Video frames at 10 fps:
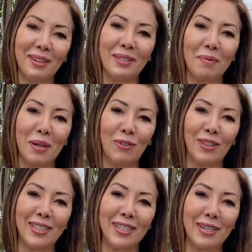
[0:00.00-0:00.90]
Thank you so much
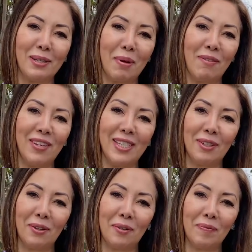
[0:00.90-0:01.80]
for listening to my
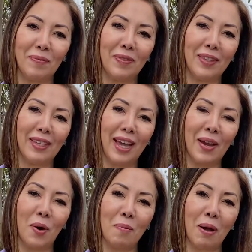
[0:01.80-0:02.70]
video.
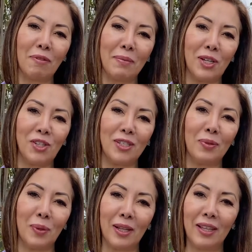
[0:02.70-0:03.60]
I hope
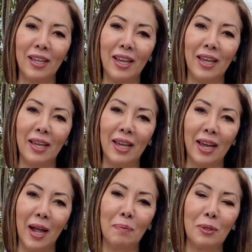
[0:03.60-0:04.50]
affirmations will
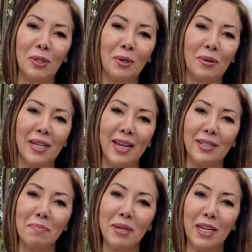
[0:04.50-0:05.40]
help you to
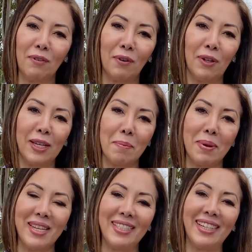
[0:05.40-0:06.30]
create meaningful and
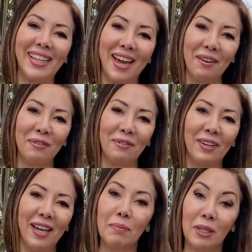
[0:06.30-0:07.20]
amazing life,
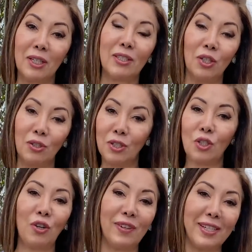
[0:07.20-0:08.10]
because you
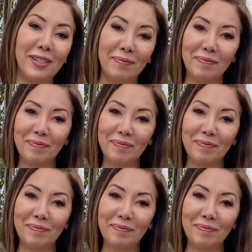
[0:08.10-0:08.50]
deserve it.